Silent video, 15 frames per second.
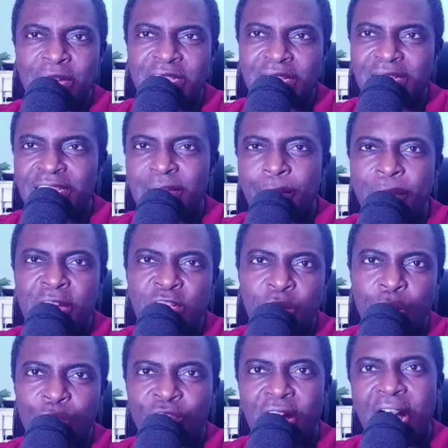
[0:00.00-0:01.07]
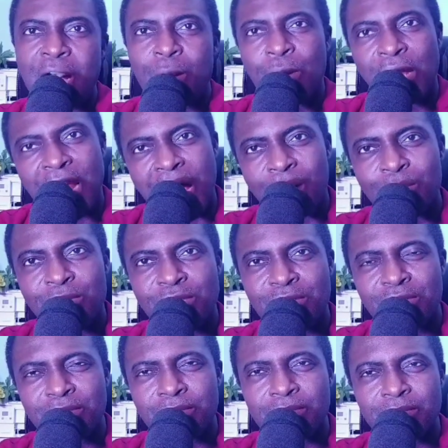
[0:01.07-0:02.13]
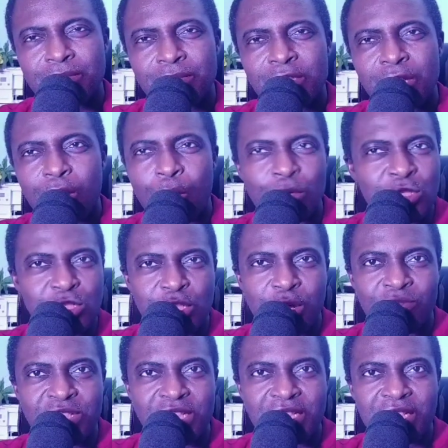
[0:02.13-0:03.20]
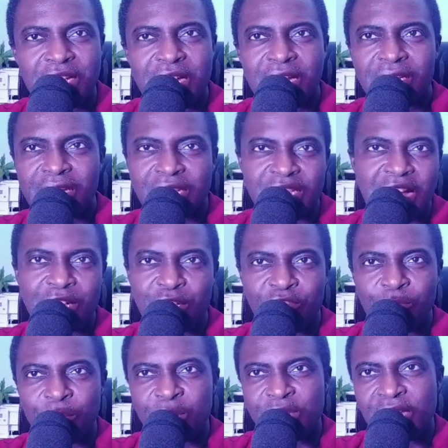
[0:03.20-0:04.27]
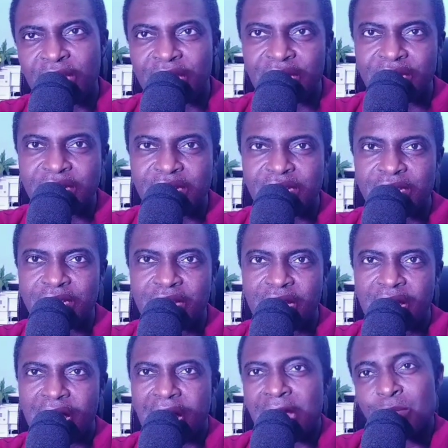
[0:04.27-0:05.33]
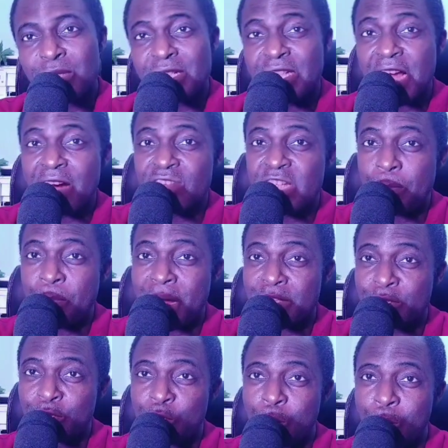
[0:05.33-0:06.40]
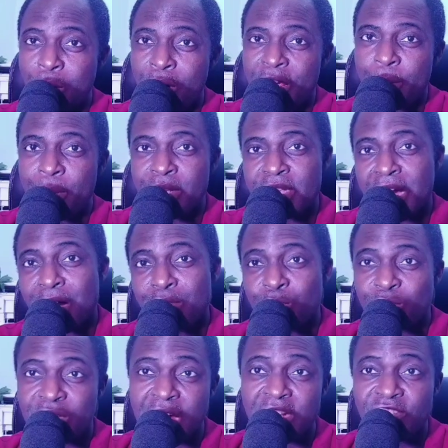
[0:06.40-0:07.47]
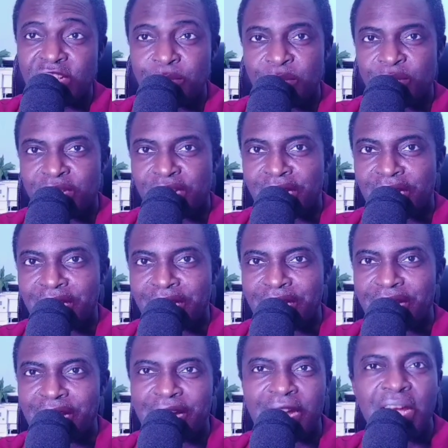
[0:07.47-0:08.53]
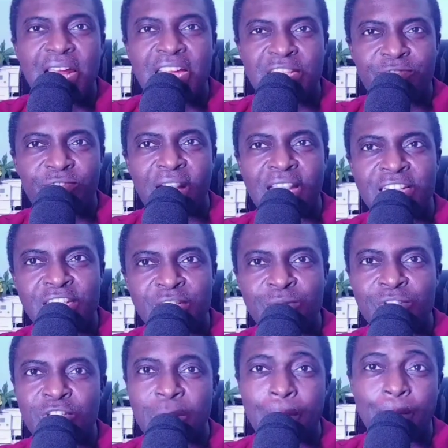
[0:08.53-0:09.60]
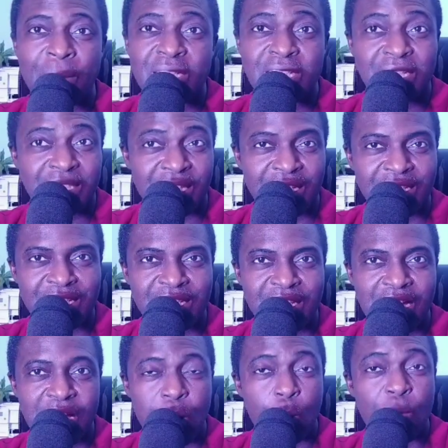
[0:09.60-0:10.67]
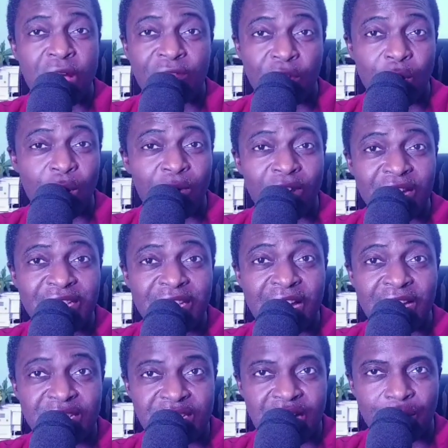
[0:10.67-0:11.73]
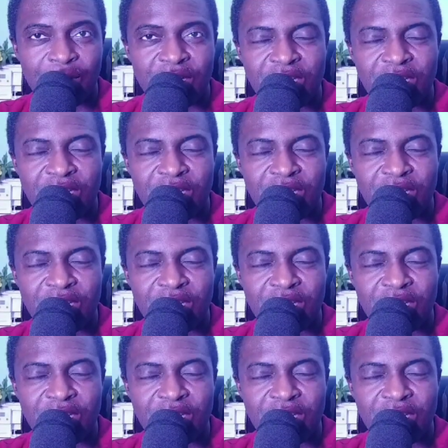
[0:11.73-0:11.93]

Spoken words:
measure of how loud or soft the sound of music is. As we delve deeper to know more about how to sight read music, let's fine-tune some basic things we have already established.